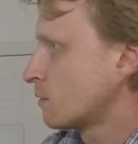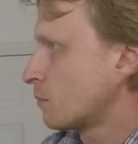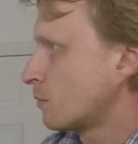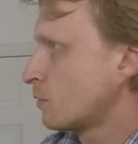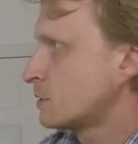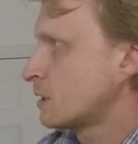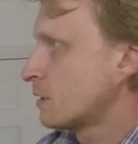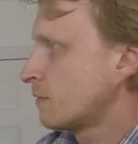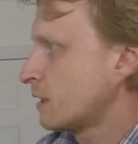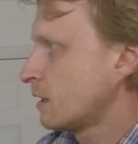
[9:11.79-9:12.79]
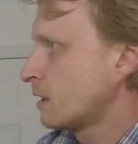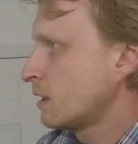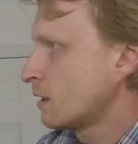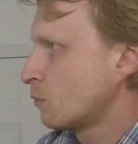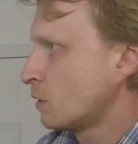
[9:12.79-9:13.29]
computer,
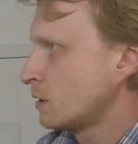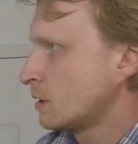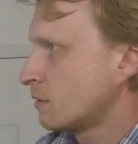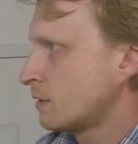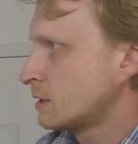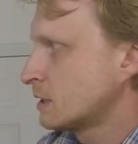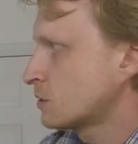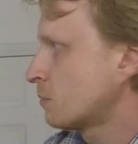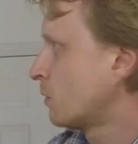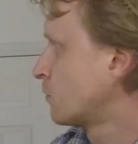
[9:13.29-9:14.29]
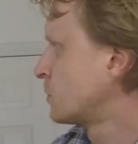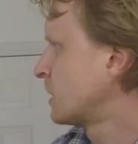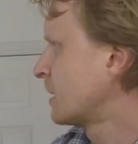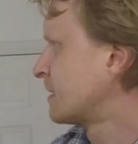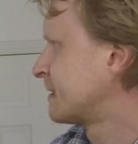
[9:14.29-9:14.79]
the win the desktop mode,
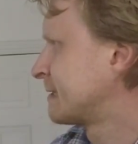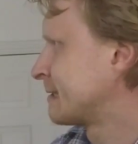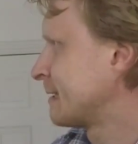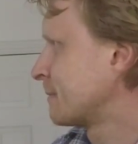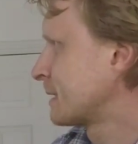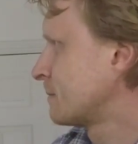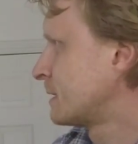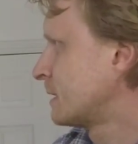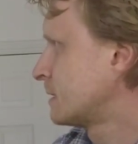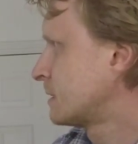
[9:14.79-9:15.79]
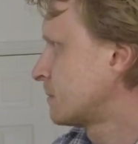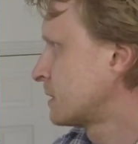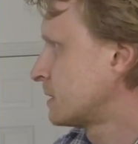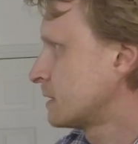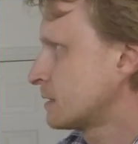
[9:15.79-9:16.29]
which sometimes does,
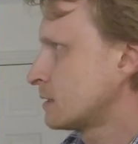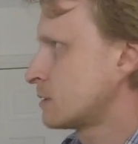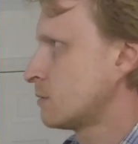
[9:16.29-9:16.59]
sometimes doesn't.